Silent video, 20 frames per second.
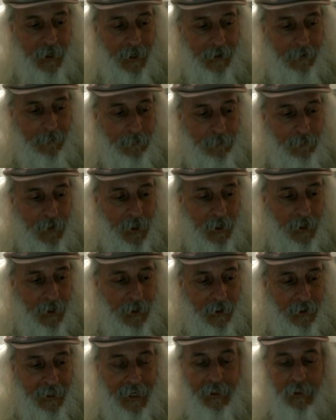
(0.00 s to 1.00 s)
um,
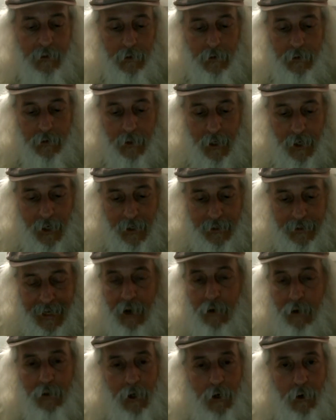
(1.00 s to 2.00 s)
Kindle uh,
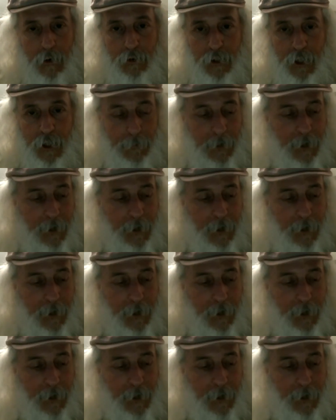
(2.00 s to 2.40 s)
downloads. There'll be